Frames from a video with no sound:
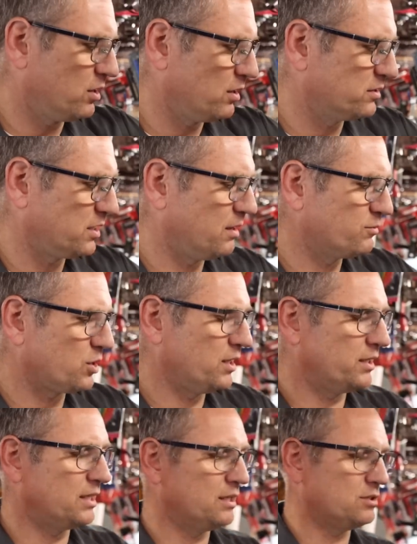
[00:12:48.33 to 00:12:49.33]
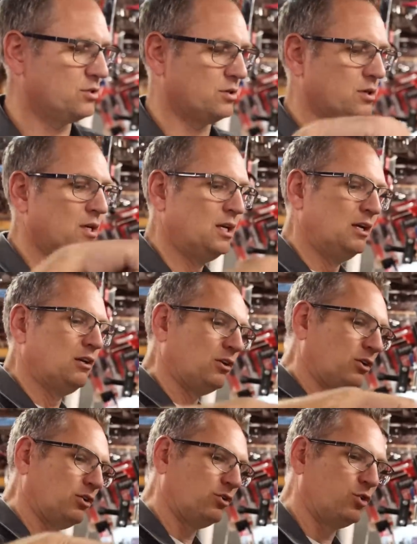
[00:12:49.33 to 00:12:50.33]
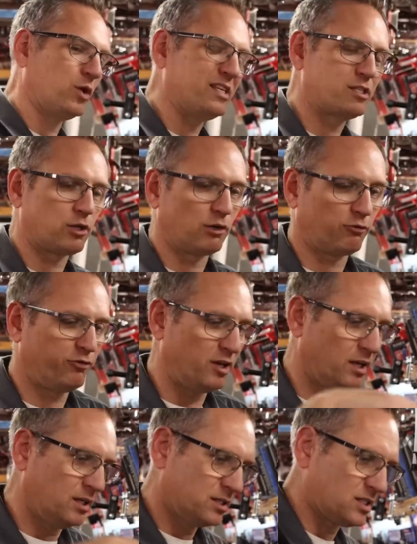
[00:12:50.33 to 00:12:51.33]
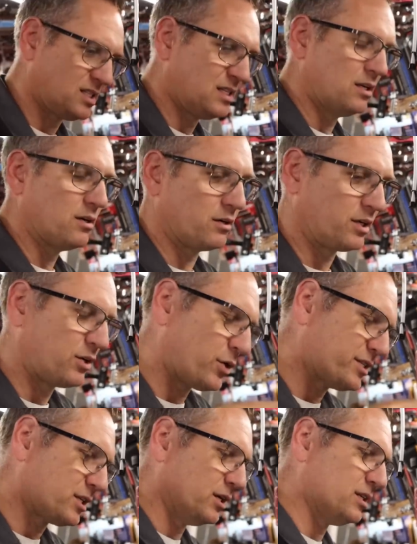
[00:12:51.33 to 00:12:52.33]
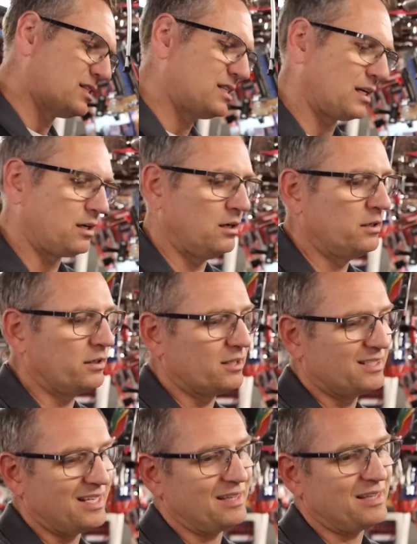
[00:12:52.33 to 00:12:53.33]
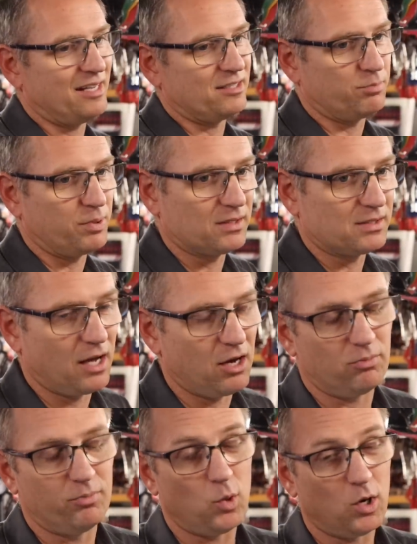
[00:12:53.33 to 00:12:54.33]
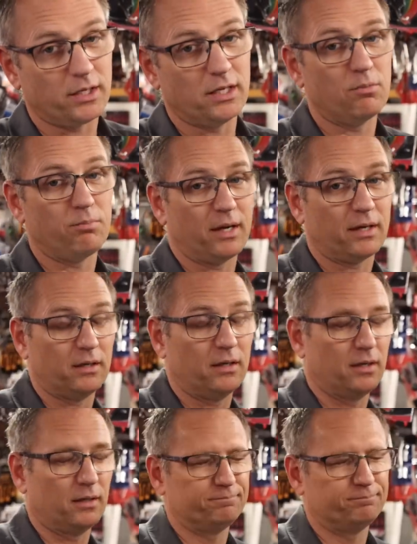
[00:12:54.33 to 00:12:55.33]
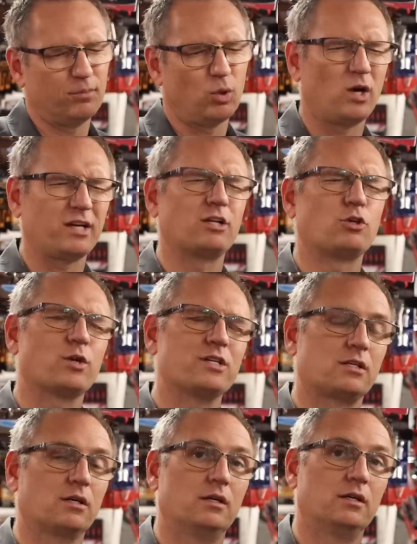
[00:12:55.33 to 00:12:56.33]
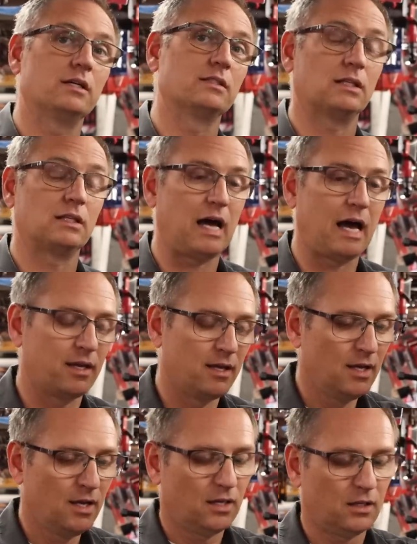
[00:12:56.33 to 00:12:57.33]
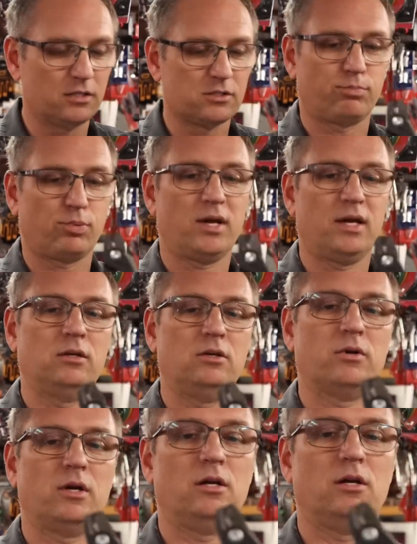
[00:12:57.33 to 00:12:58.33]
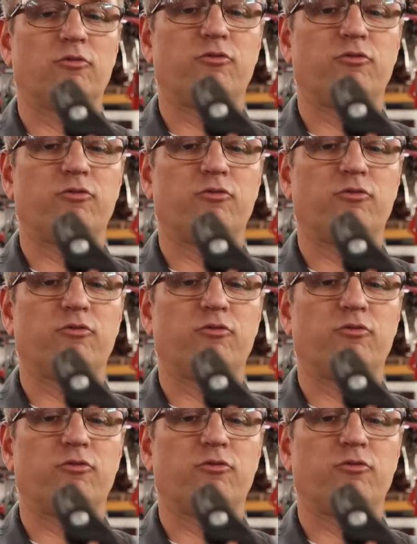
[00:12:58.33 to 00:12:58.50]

a hard time trying to get your grease zerk fitting to your grease gun to stick on because 10,000 psi on a Milwaukee impact uh, Milwaukee grease gun is a lot. These are brand new right here